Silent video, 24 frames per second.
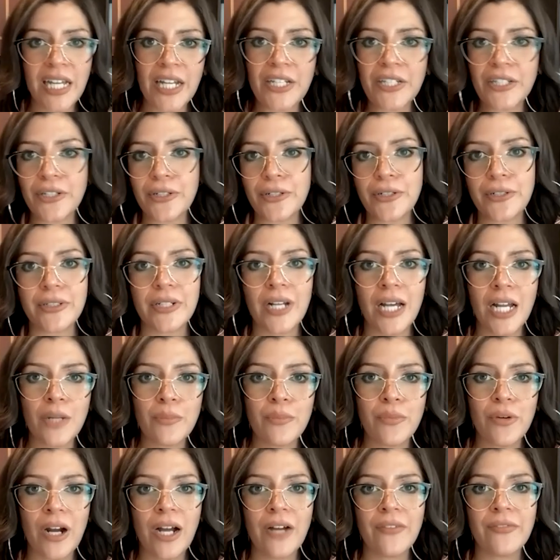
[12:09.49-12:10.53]
and your
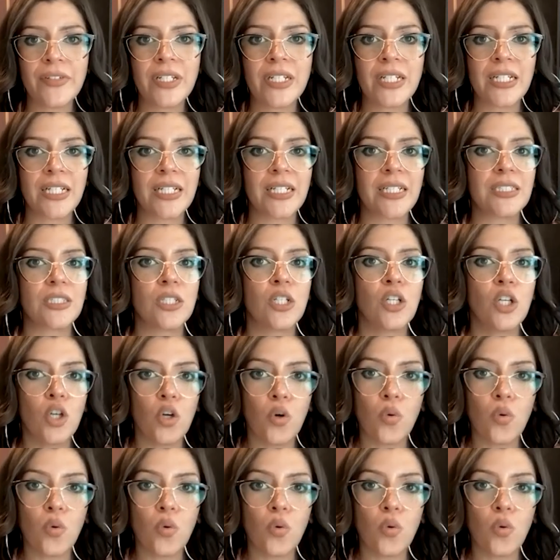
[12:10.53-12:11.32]
nonprofit is